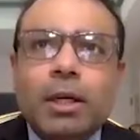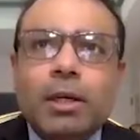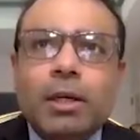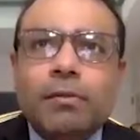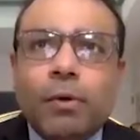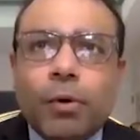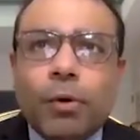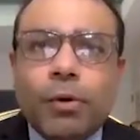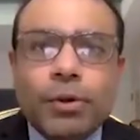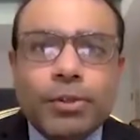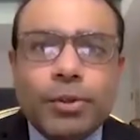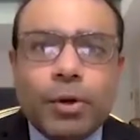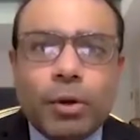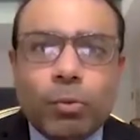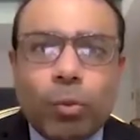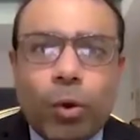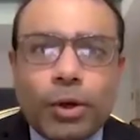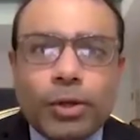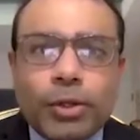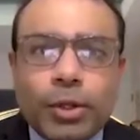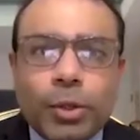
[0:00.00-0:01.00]
focus on
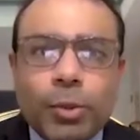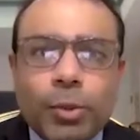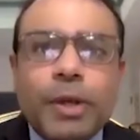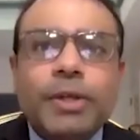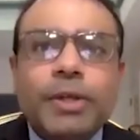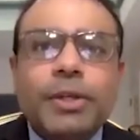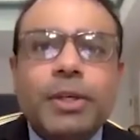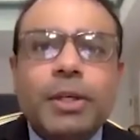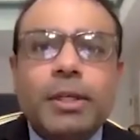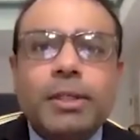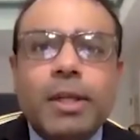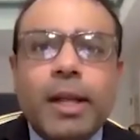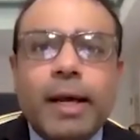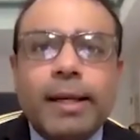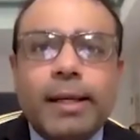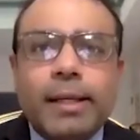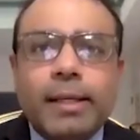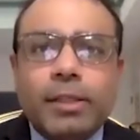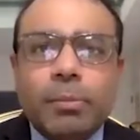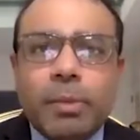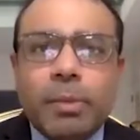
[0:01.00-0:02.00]
what tuition is
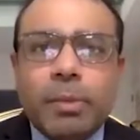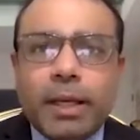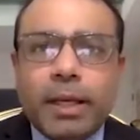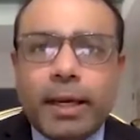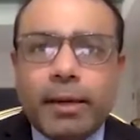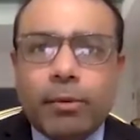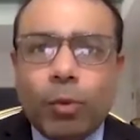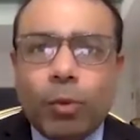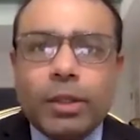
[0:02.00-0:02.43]
likely to be and